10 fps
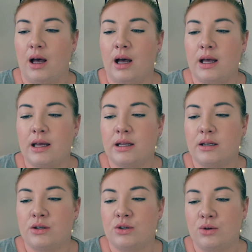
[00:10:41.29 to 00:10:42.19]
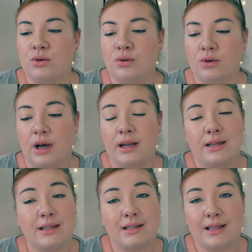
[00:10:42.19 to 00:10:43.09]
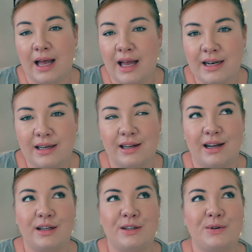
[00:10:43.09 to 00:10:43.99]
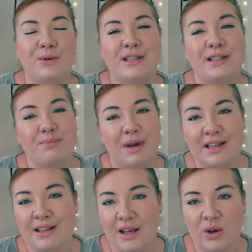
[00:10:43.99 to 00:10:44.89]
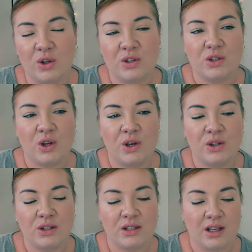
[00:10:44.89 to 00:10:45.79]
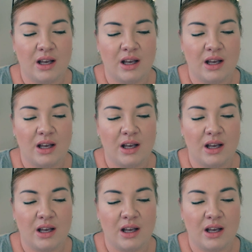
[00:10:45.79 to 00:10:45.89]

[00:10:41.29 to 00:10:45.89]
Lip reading: I do understand and I do respect their concerns,